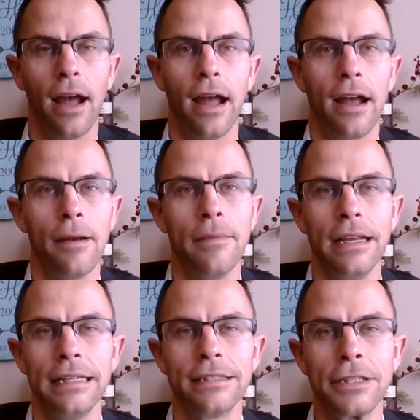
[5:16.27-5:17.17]

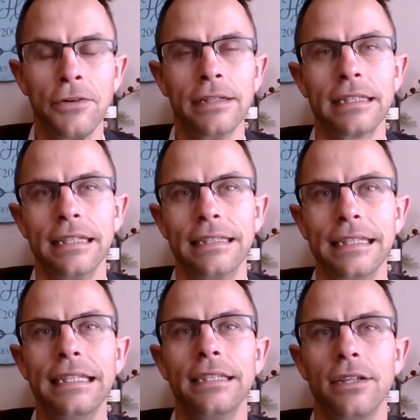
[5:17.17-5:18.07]
And so it's
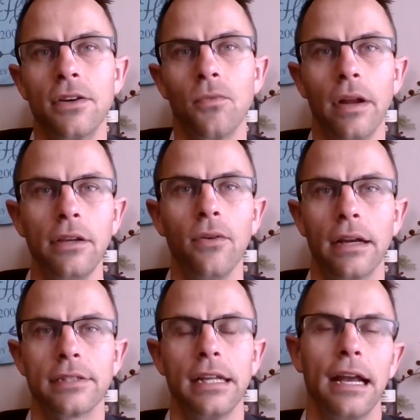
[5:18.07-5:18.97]
easier when you
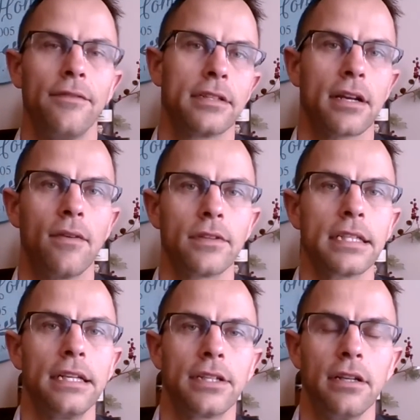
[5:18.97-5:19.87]
actually have this
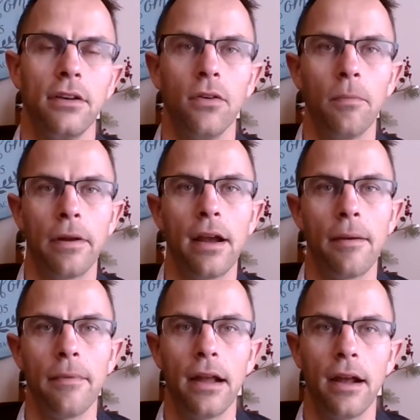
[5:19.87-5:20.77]
conversation, you open
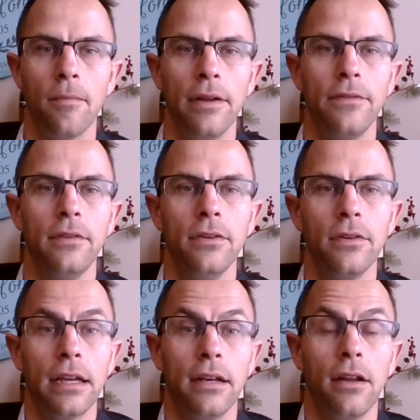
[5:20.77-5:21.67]
up, if you
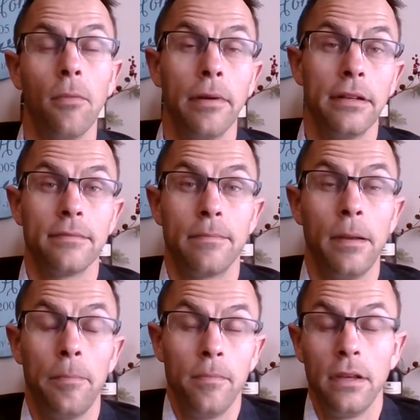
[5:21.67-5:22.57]
can open,
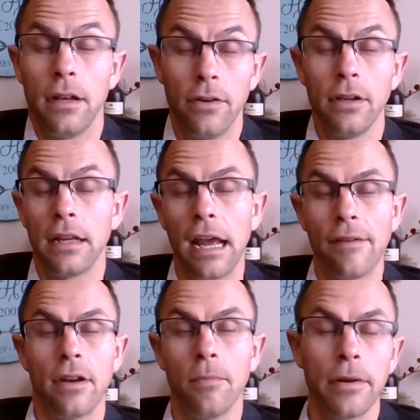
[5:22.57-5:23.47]
you know, you can
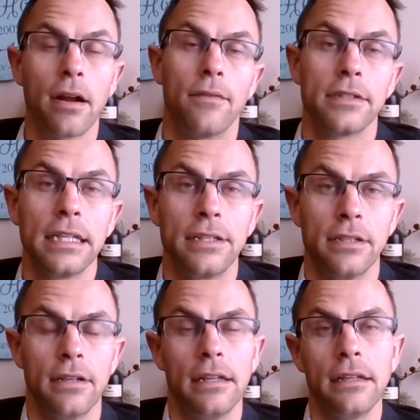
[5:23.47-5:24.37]
have an open
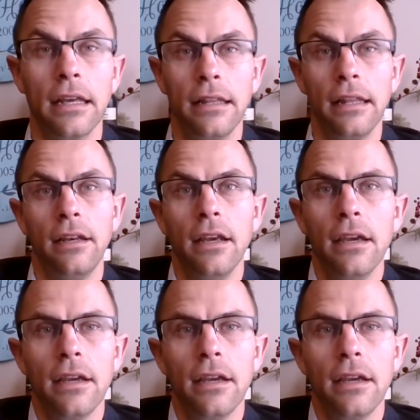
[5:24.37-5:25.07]
conversation and then